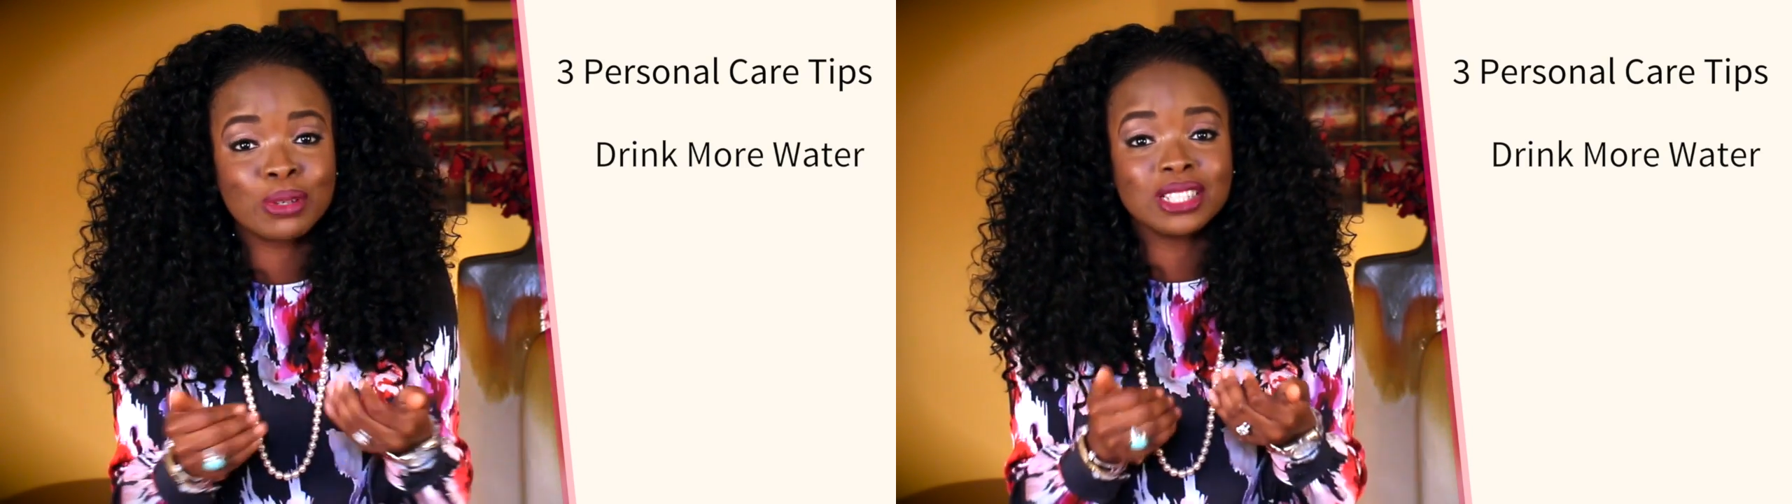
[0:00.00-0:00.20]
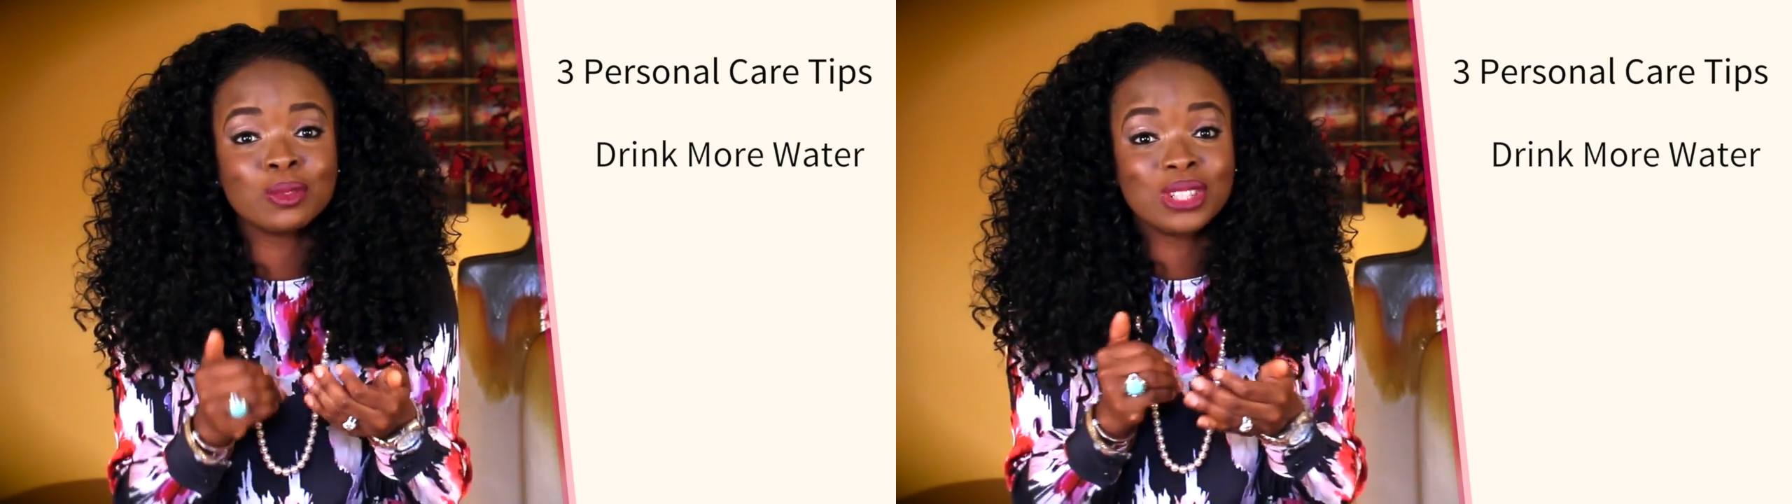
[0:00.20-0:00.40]

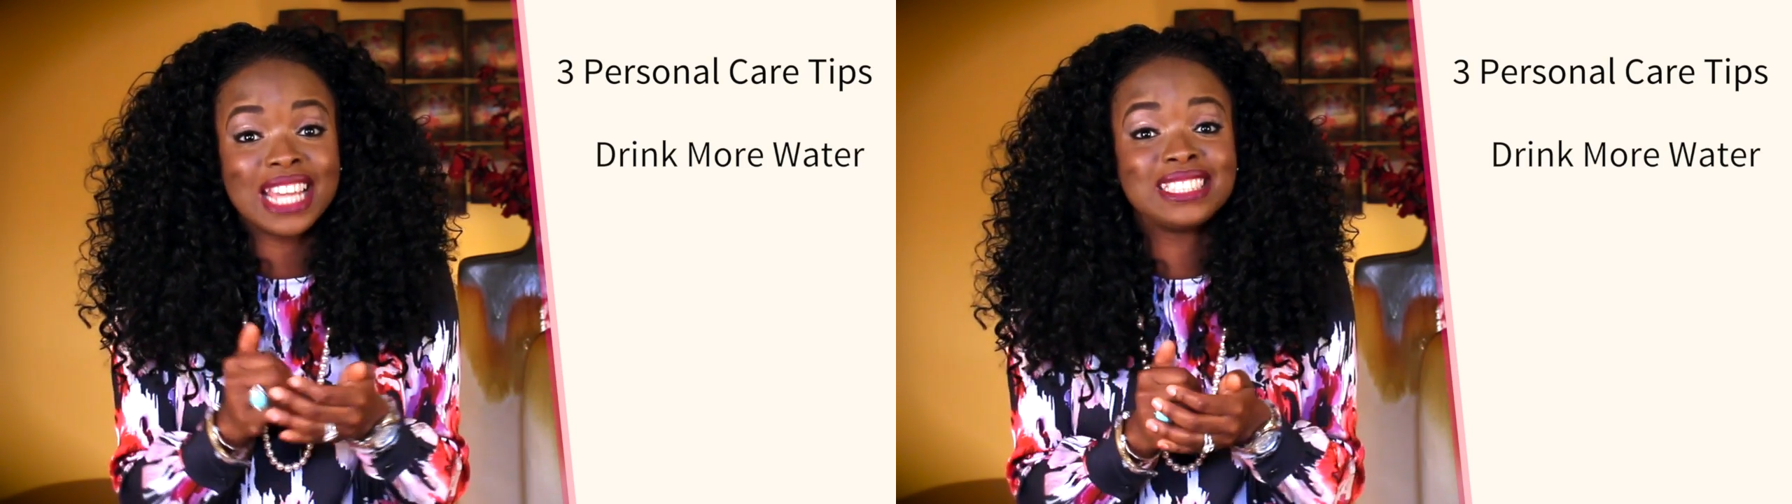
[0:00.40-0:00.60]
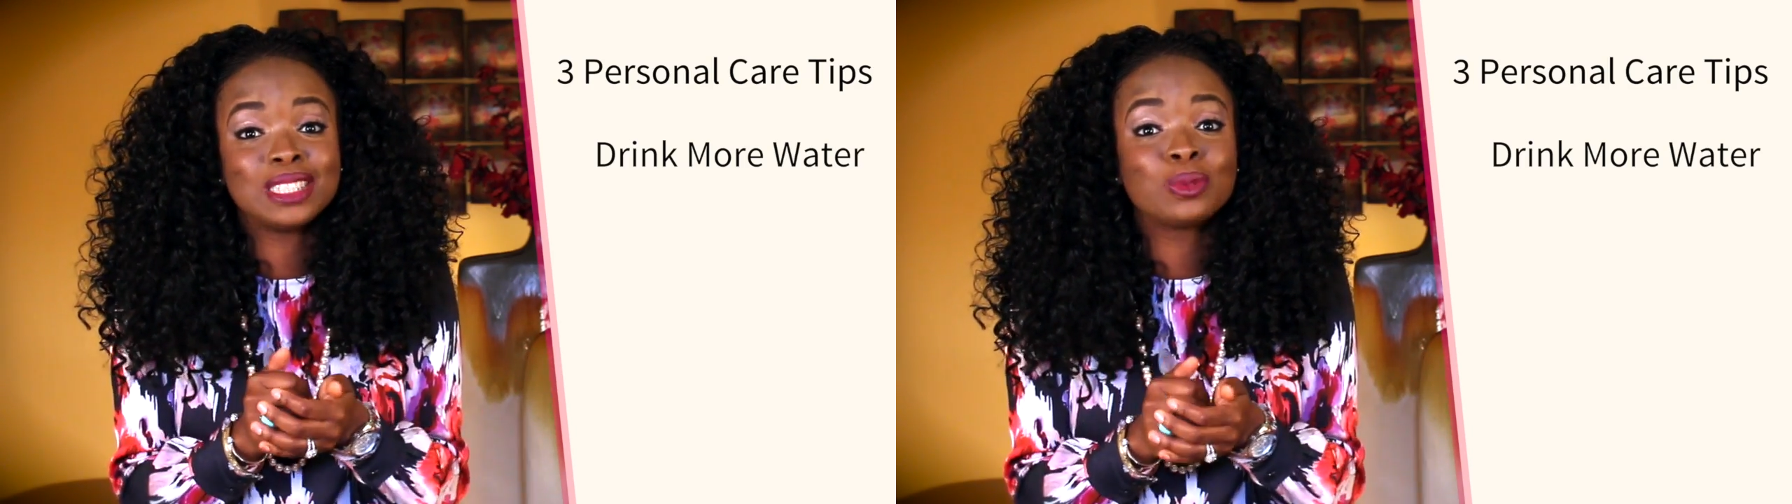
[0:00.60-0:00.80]
But what
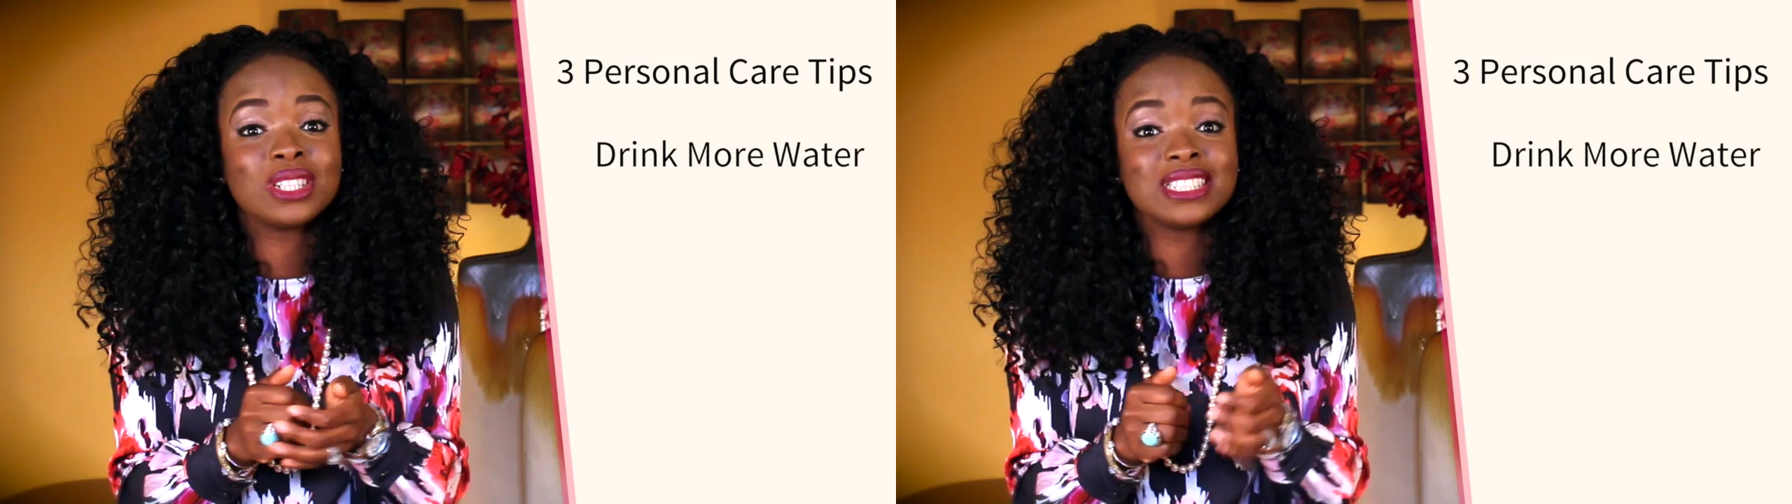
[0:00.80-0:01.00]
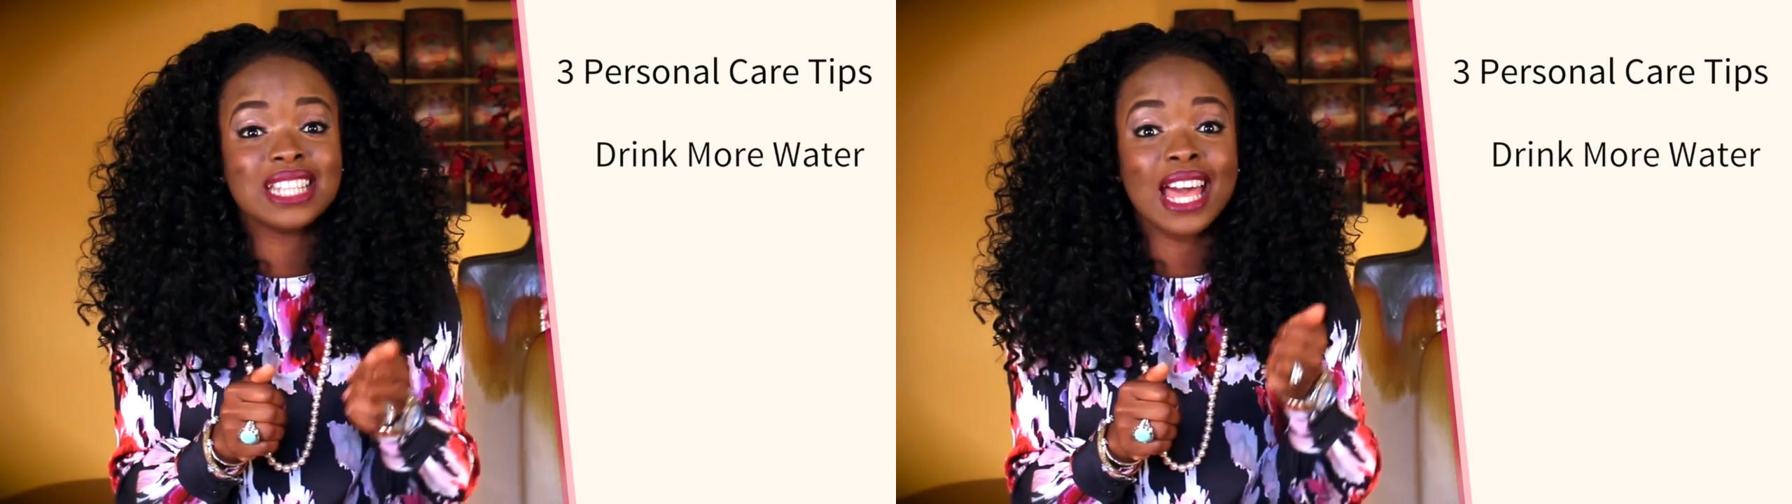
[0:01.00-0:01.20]
I did
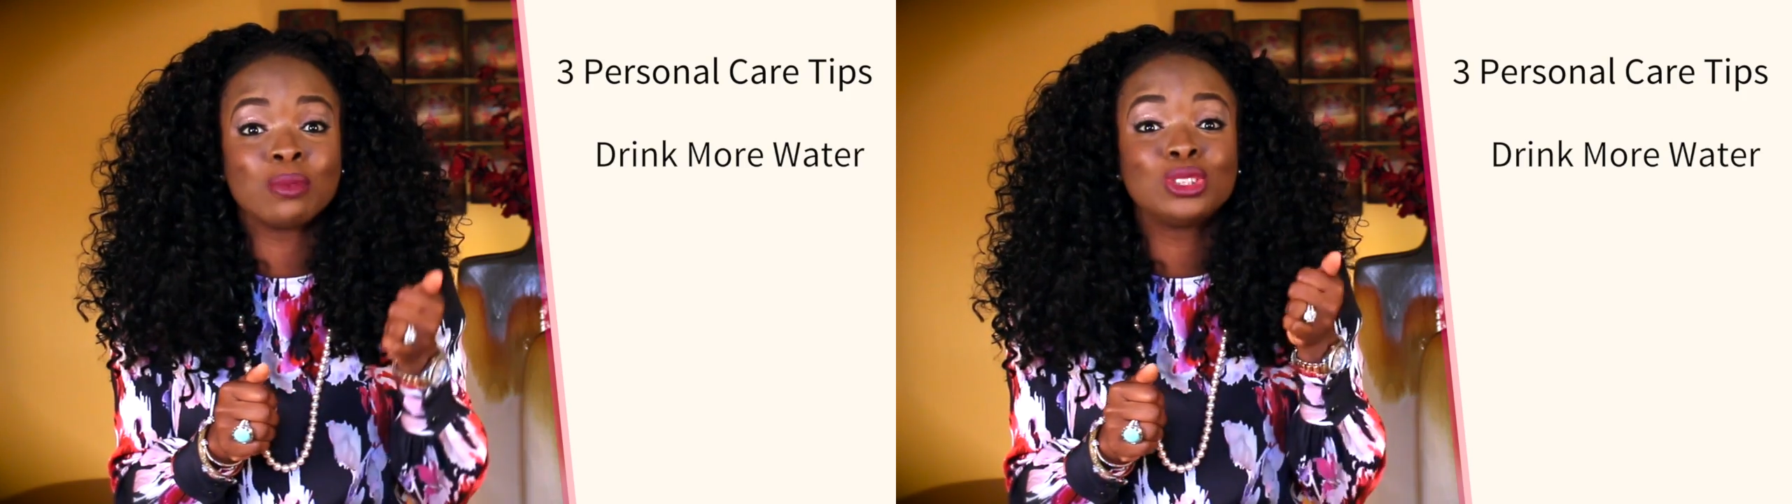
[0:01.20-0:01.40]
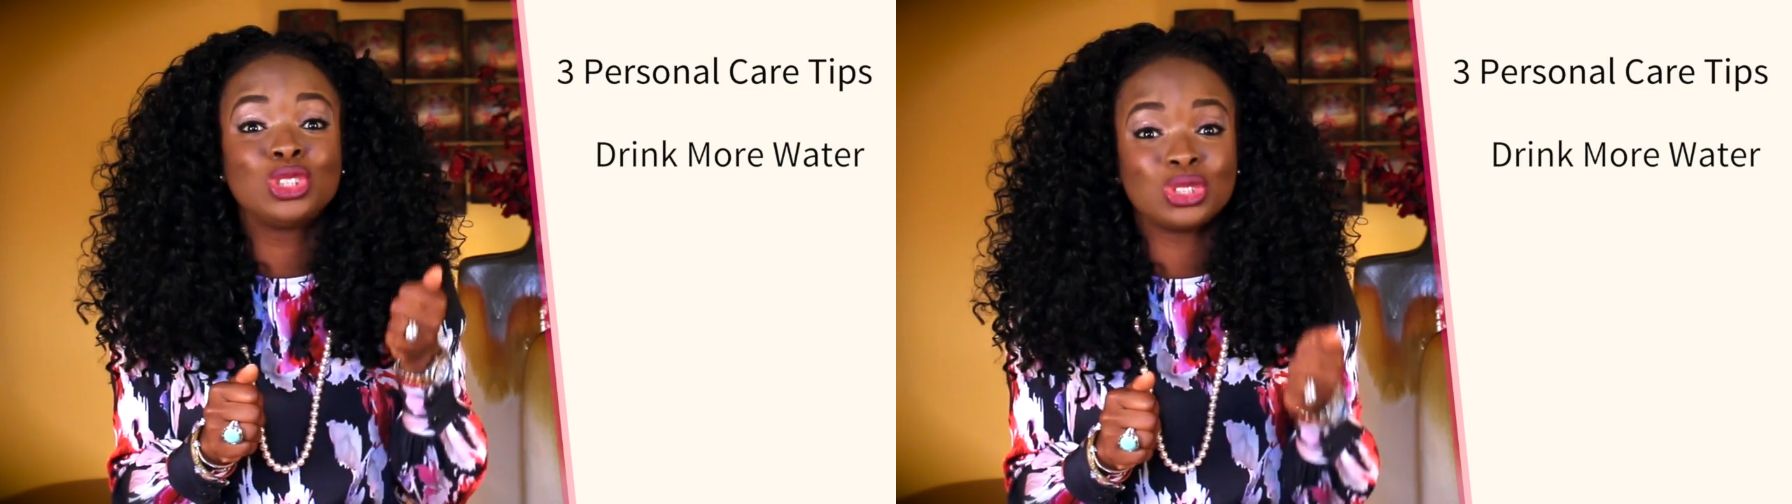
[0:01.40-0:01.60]
was I
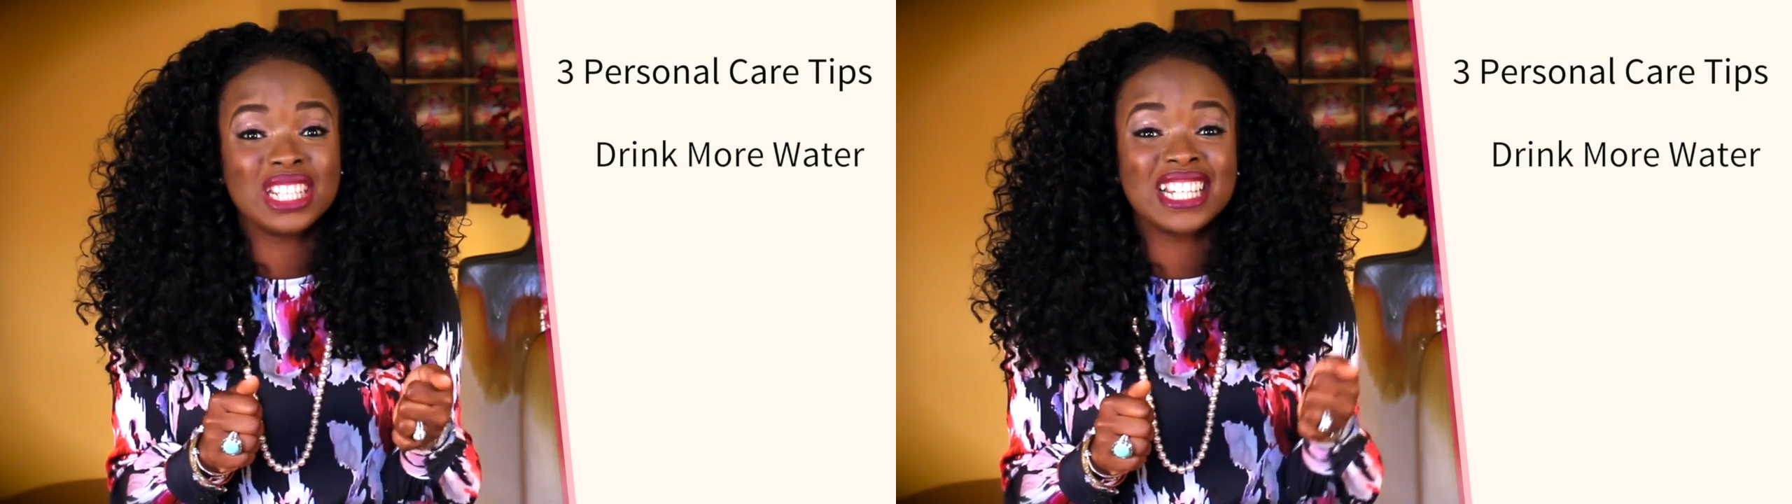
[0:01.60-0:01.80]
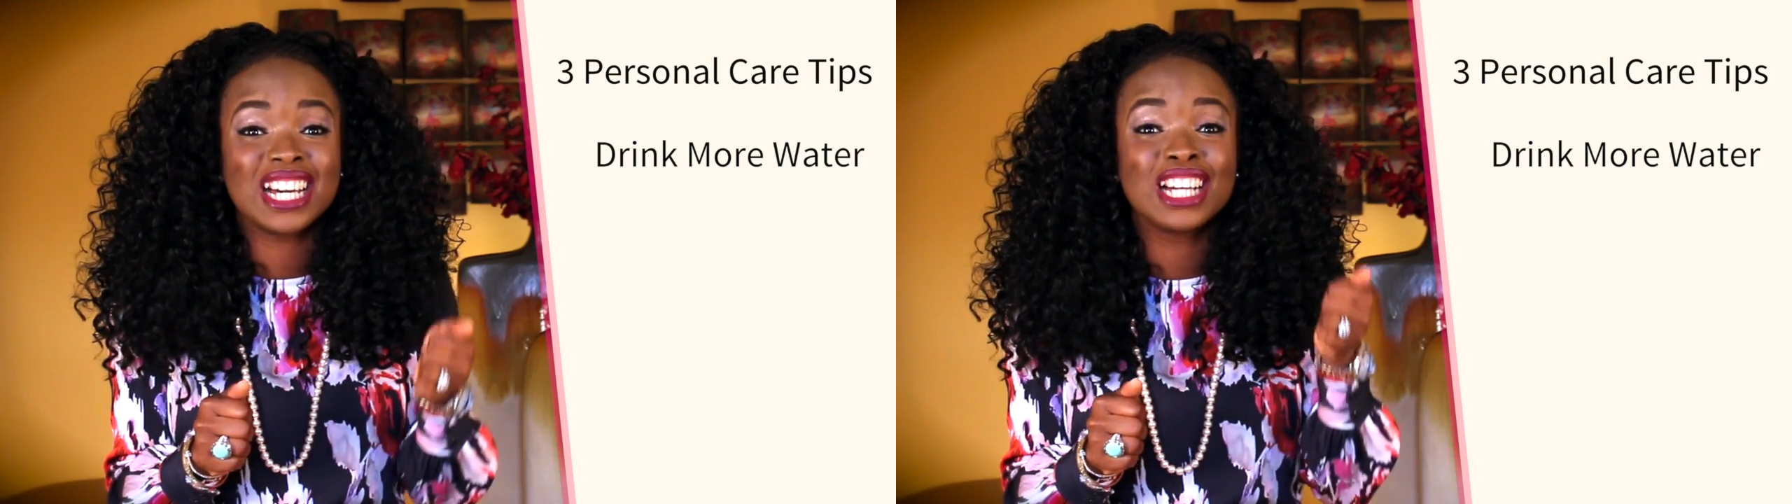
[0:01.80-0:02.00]
would drink